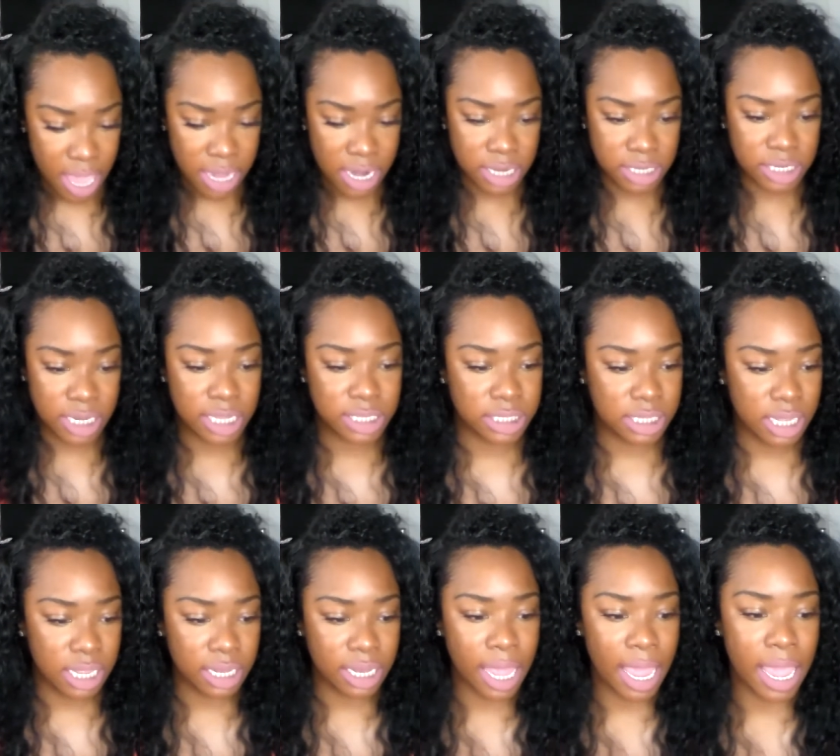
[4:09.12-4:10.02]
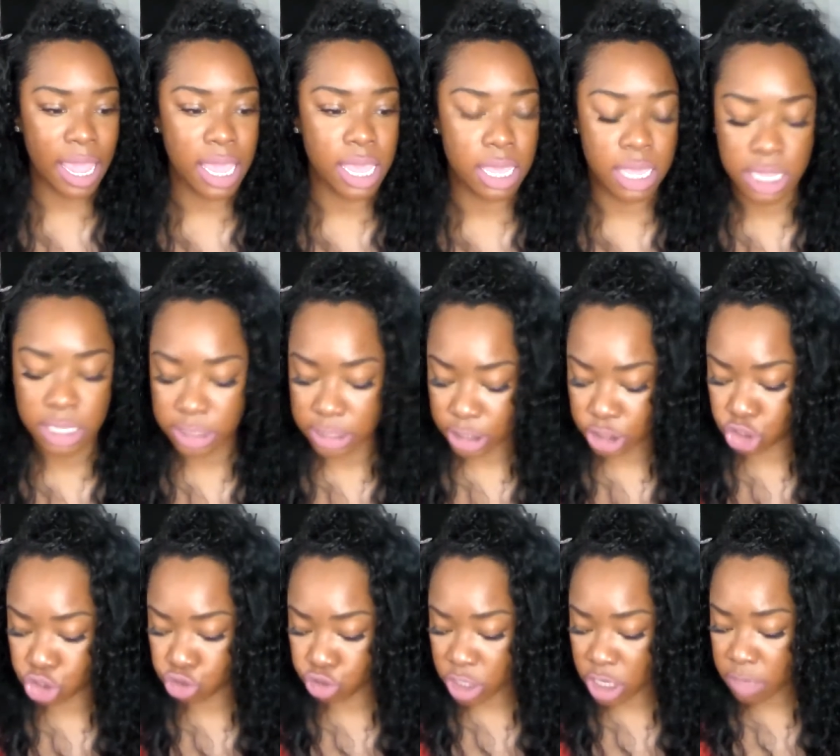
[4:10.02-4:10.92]
and it doesn't, like, it's
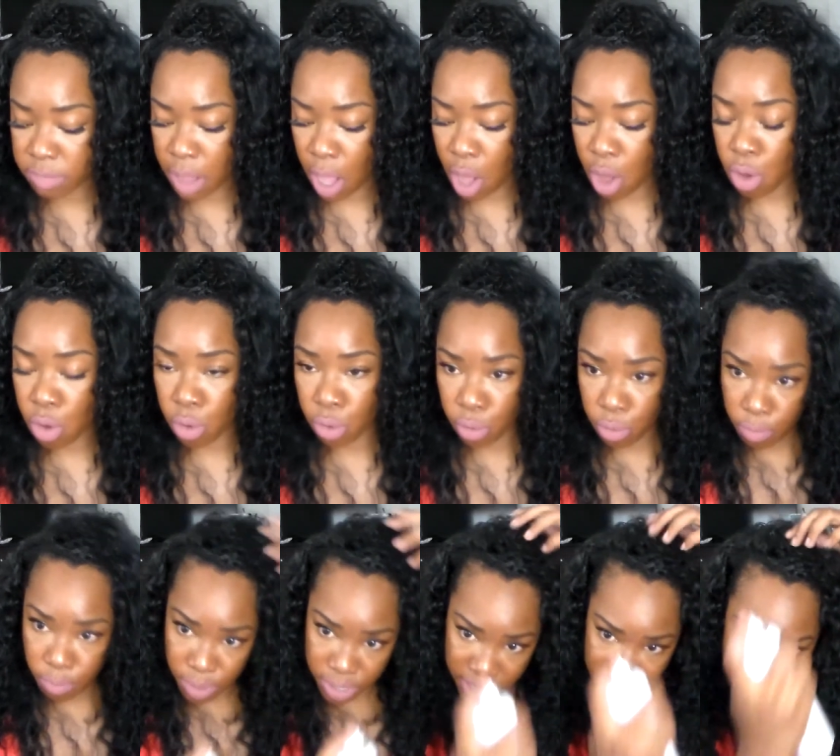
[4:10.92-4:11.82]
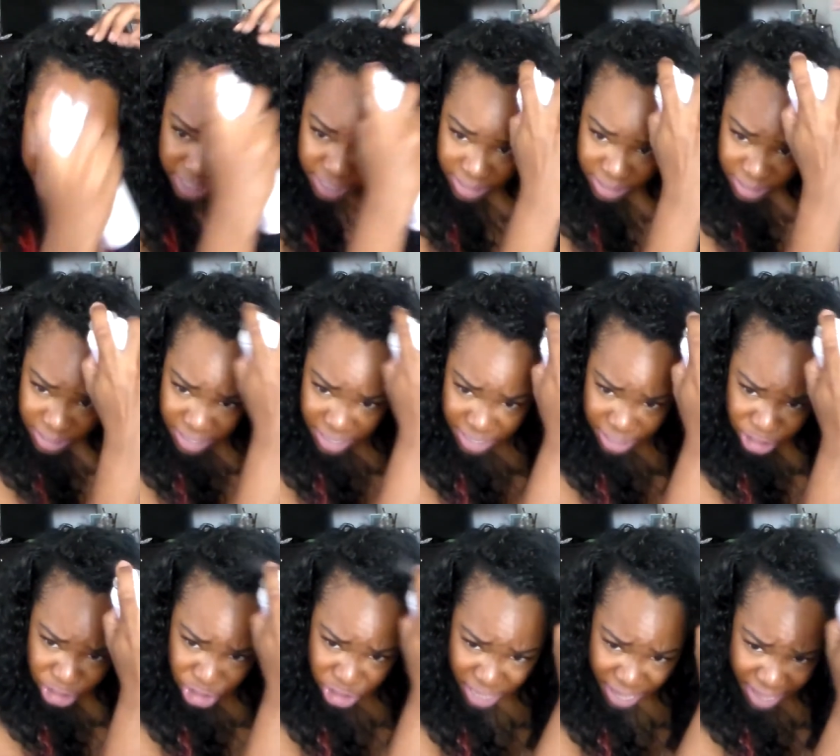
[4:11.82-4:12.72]
extreme hold, but it doesn't,
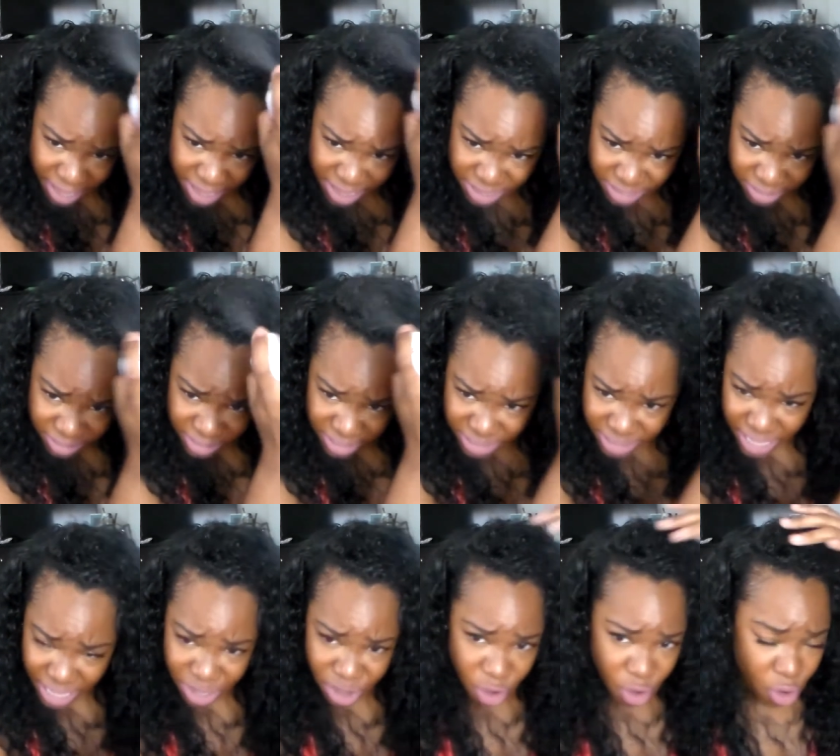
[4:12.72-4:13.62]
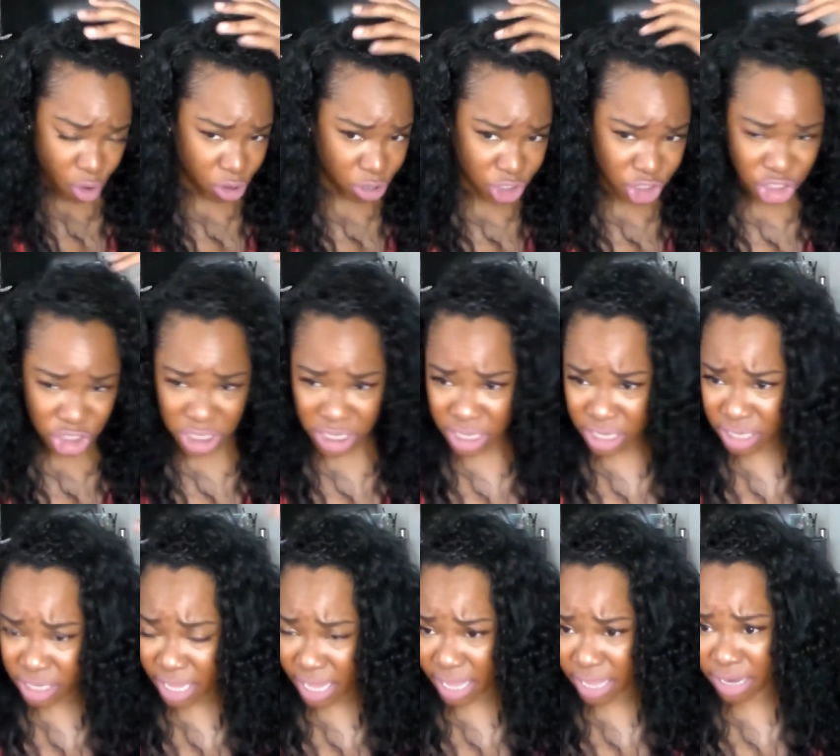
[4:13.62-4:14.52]
it shines. It's like an oil
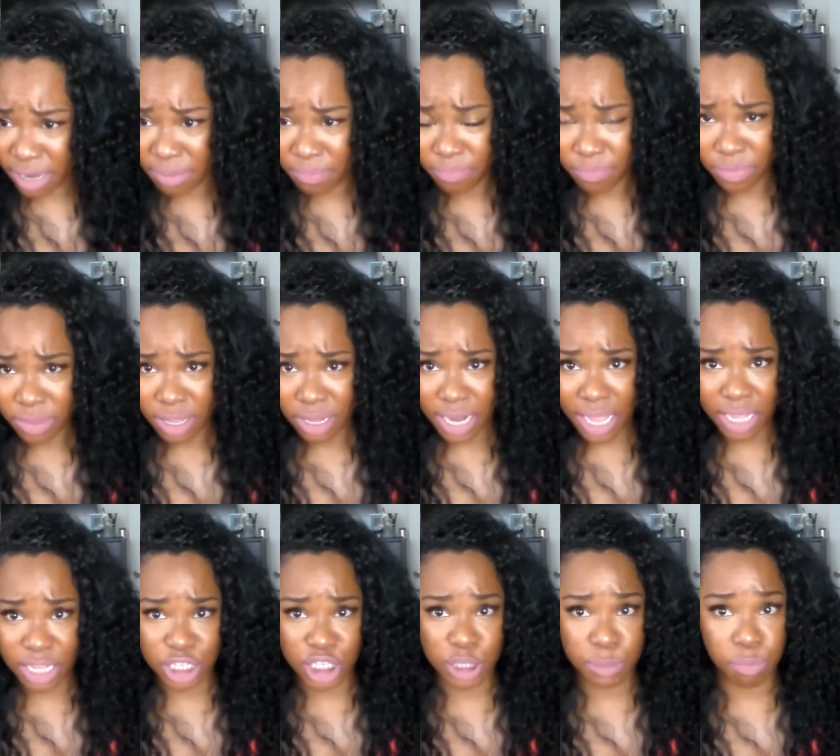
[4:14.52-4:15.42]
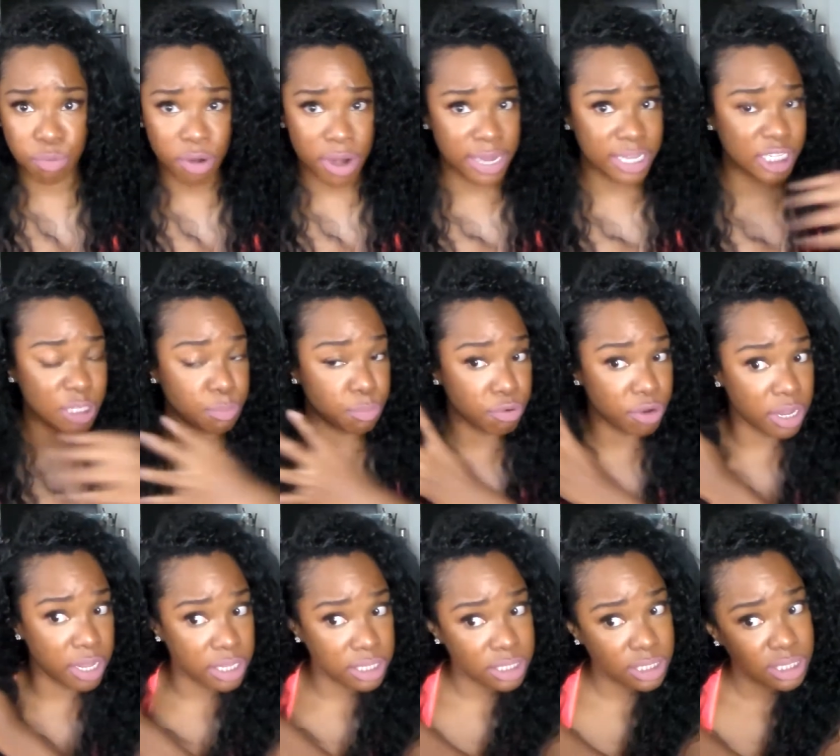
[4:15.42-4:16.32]
sheen and like a spray
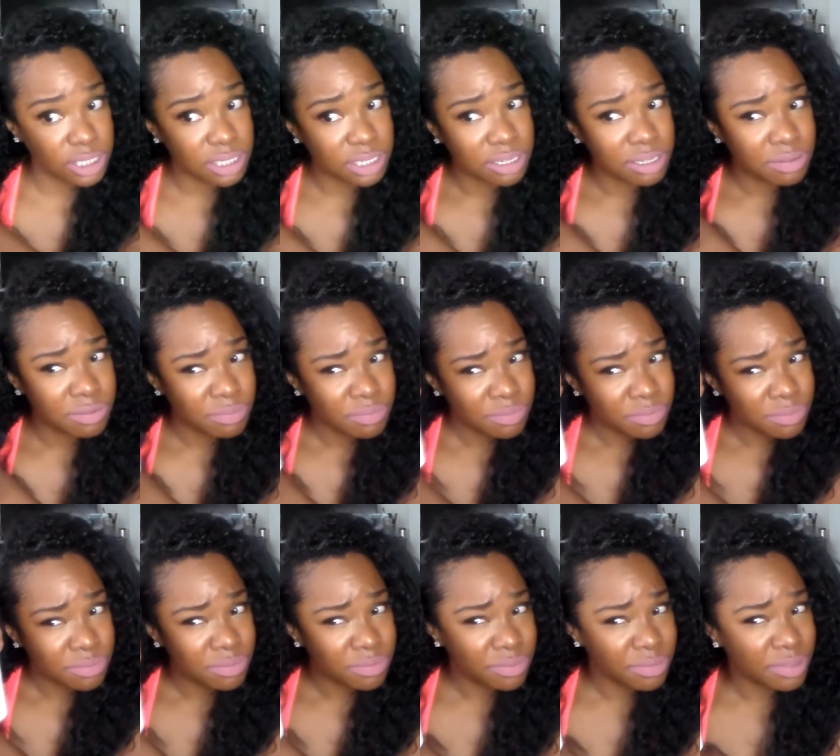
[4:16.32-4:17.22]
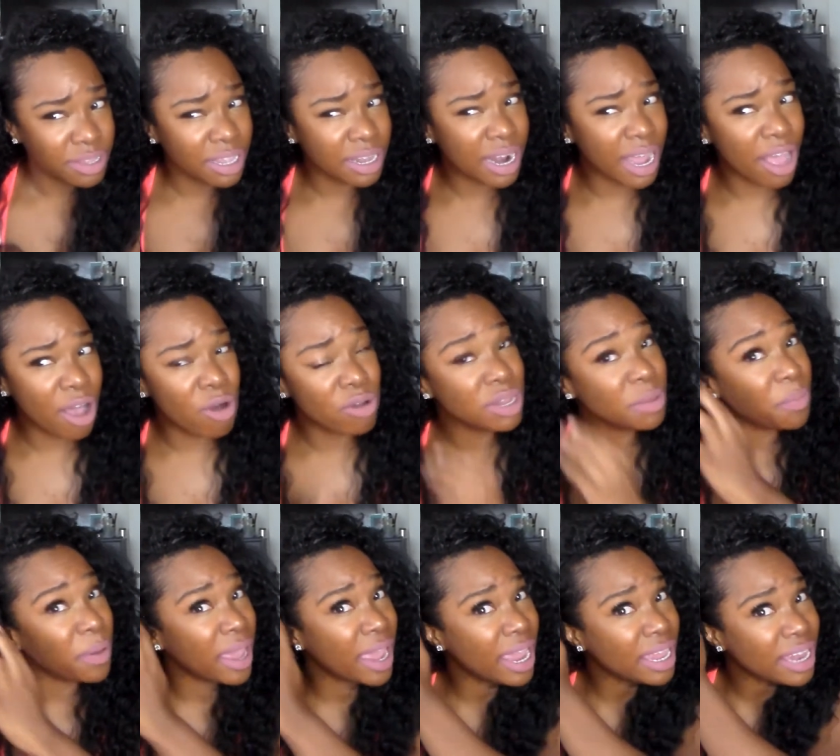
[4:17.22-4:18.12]
spritz. And I only
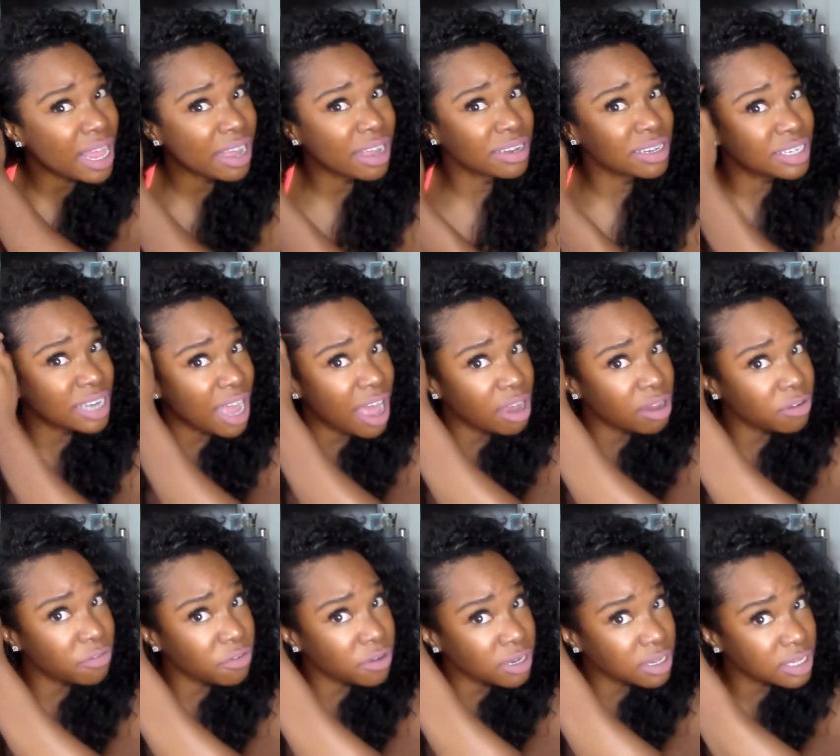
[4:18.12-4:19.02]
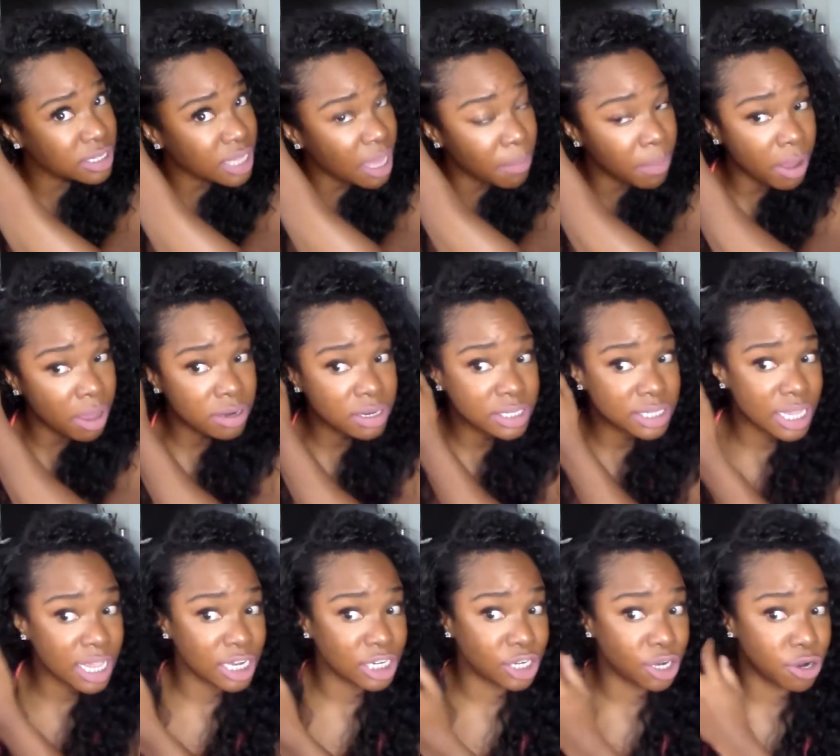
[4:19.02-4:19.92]
paid like a dollar for this. I bought
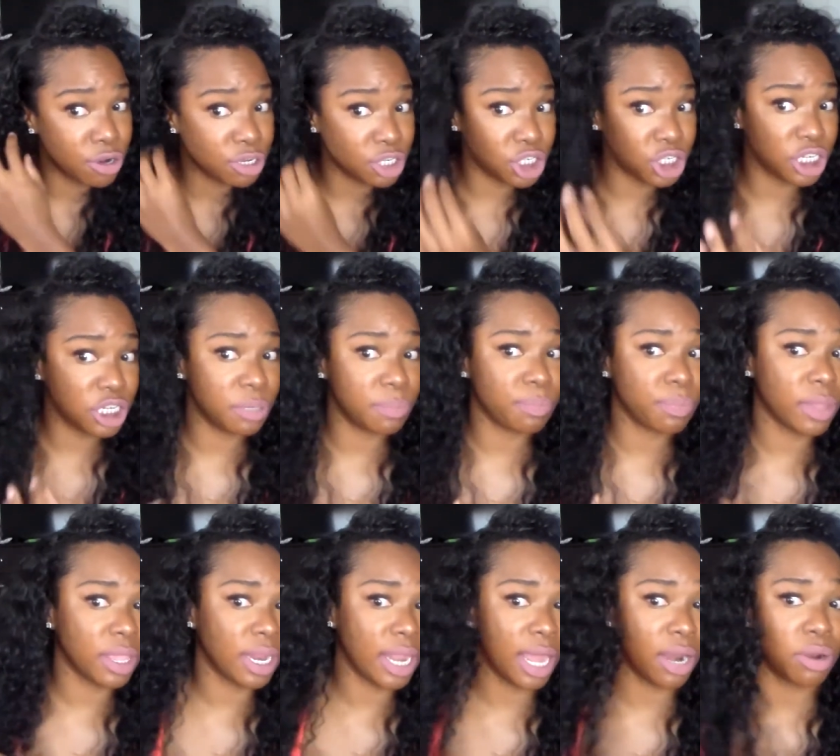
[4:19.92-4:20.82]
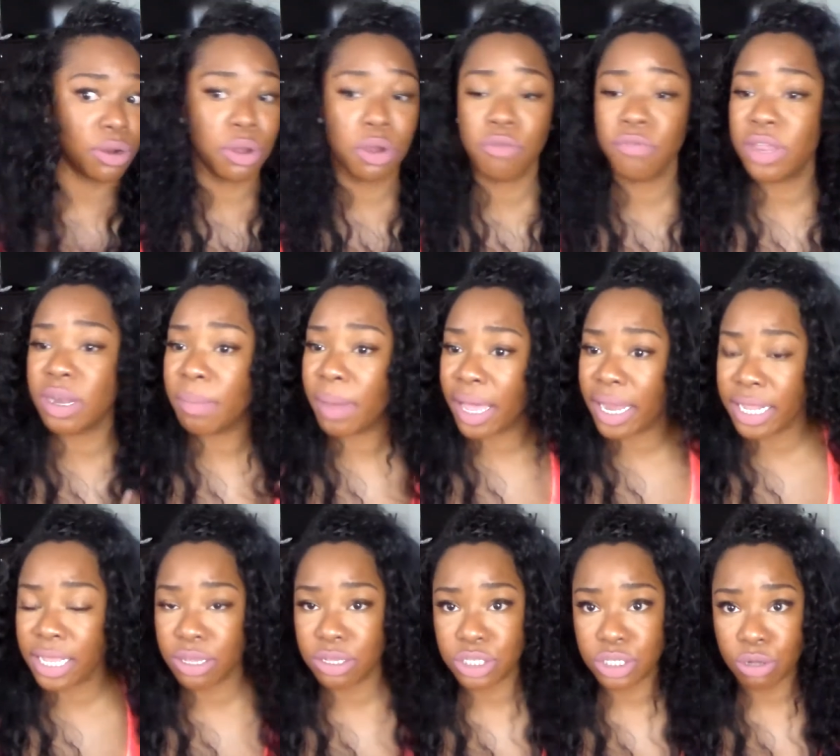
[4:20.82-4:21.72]
this at Dirt Cheap, and I don't know if
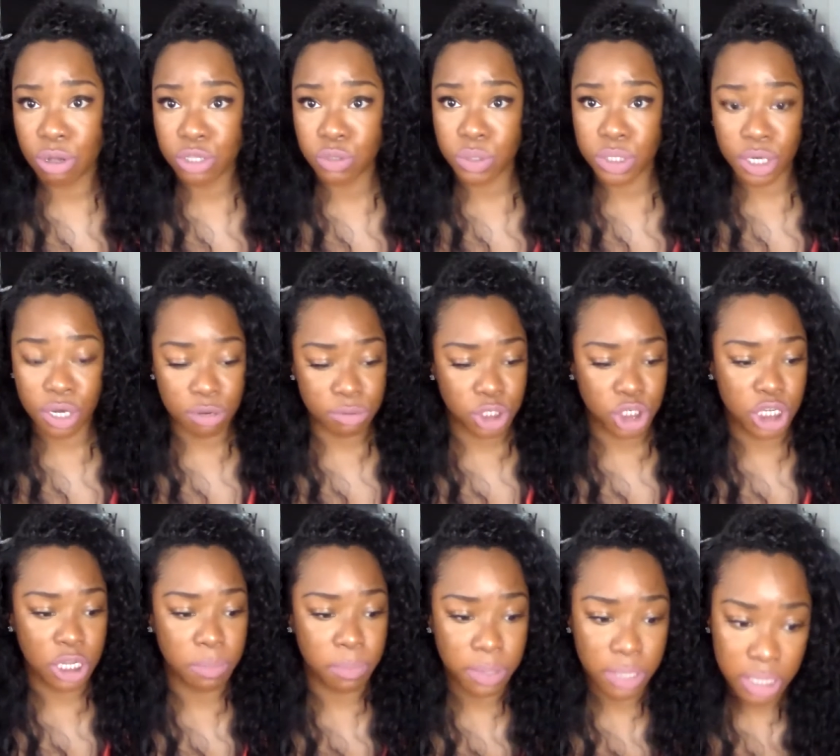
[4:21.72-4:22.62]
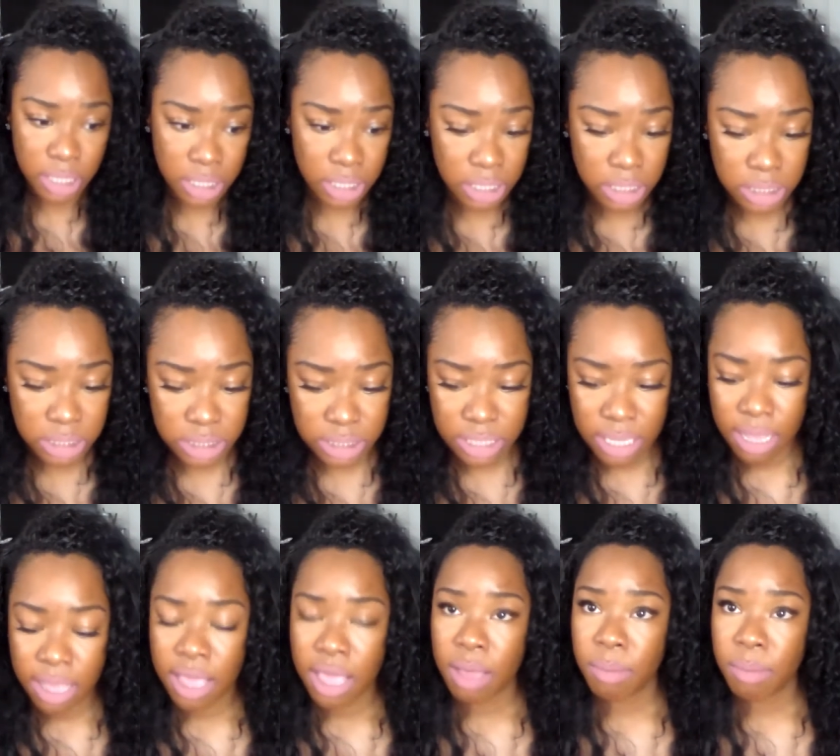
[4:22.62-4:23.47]
anybody else knows what Dirt Cheap is,